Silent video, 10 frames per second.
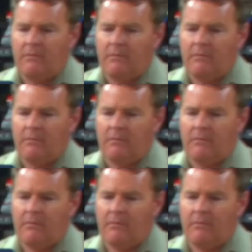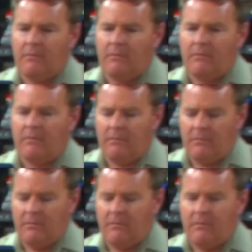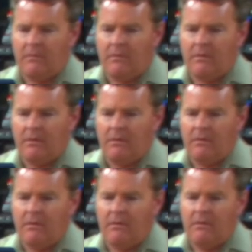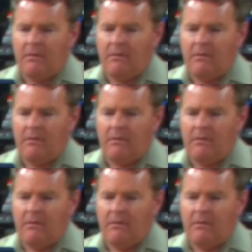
The person shown says nothing.